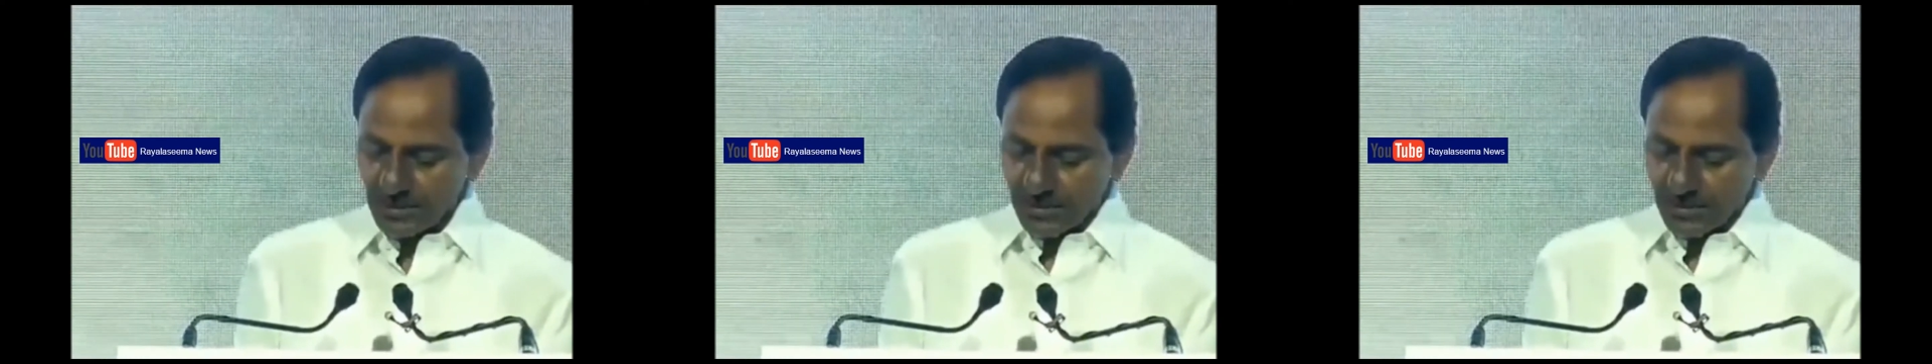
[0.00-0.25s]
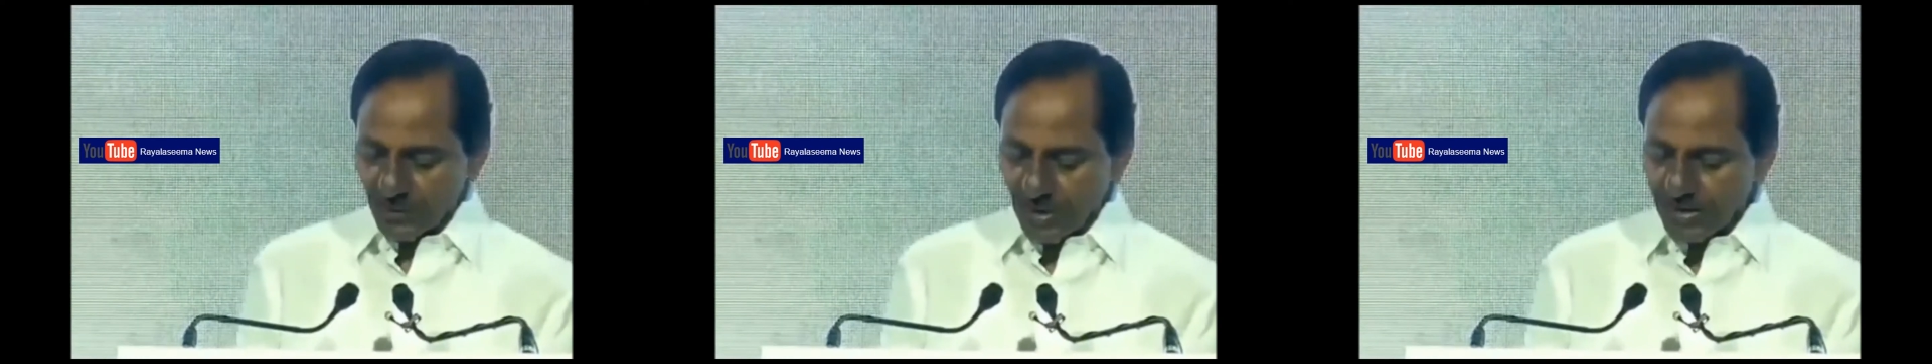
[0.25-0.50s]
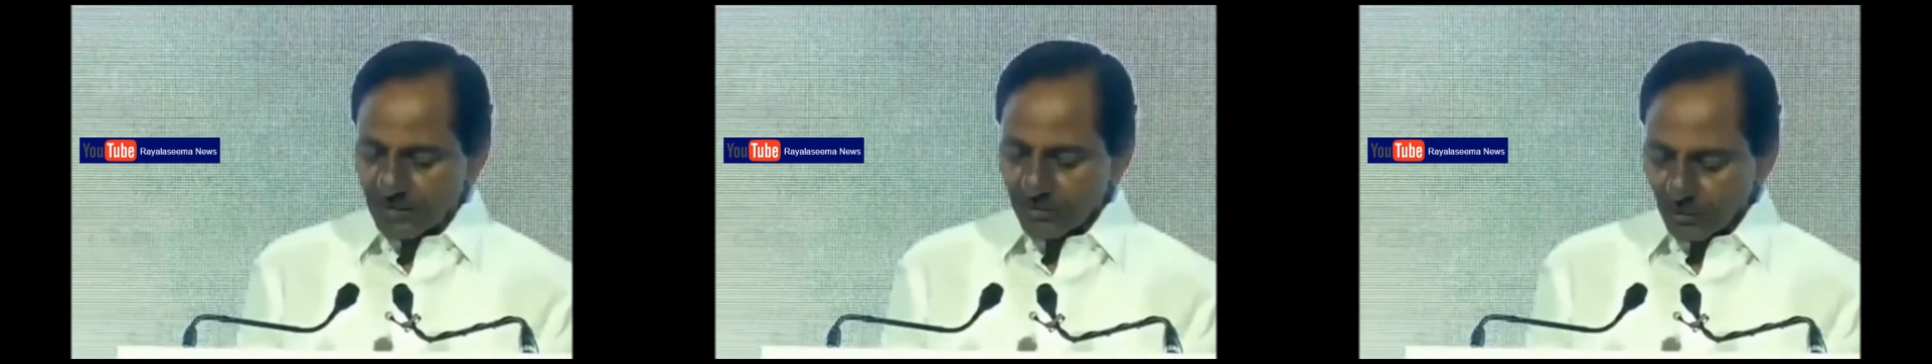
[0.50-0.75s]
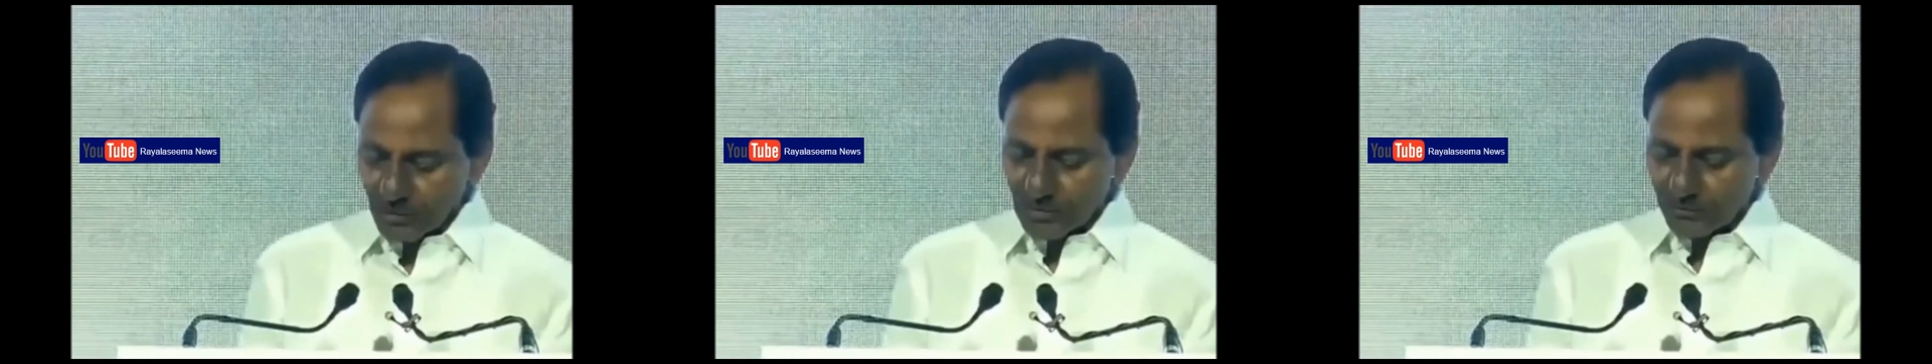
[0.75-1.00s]
5
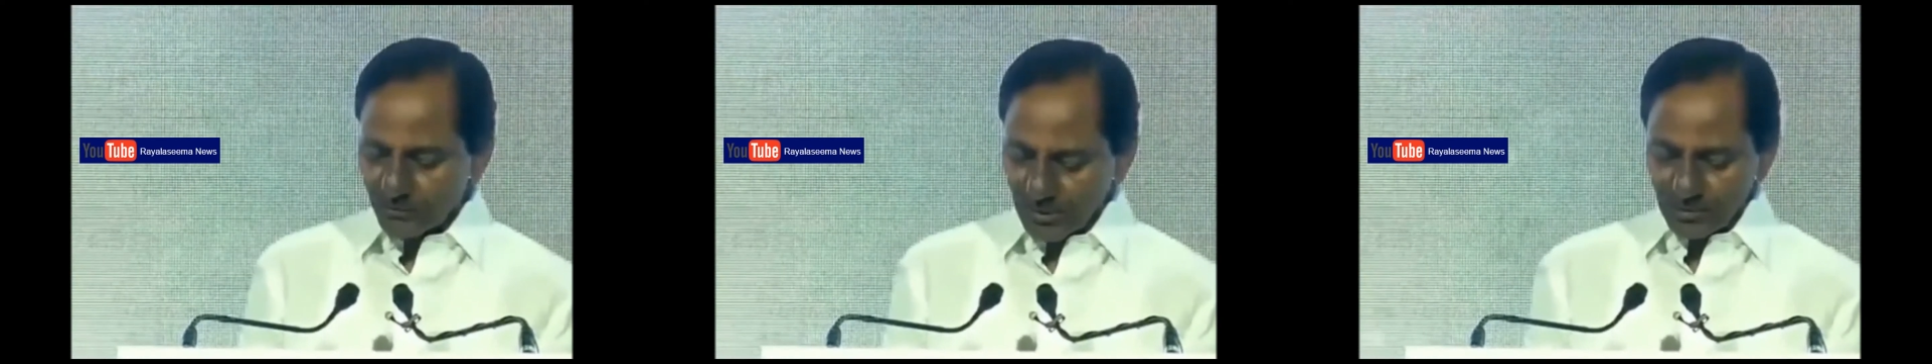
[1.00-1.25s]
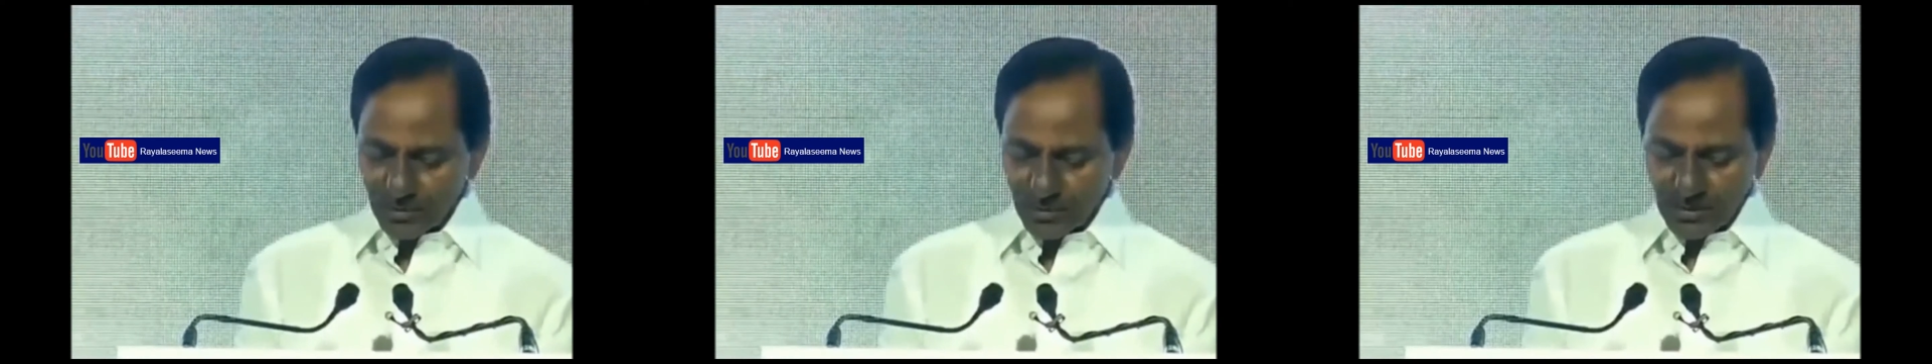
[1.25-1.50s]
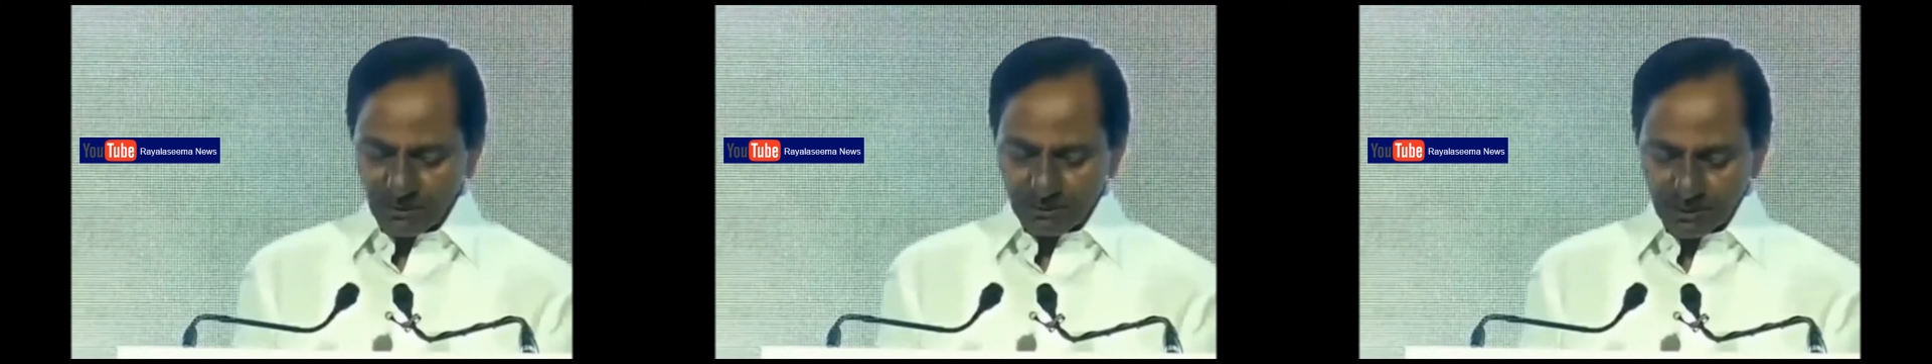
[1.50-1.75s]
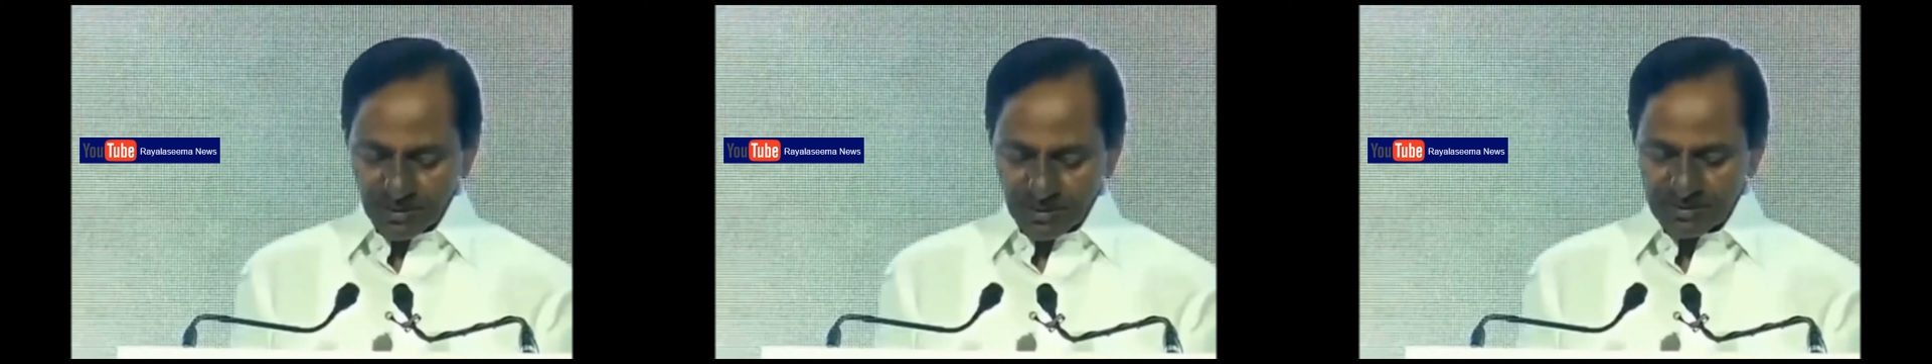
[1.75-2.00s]
most valuable companies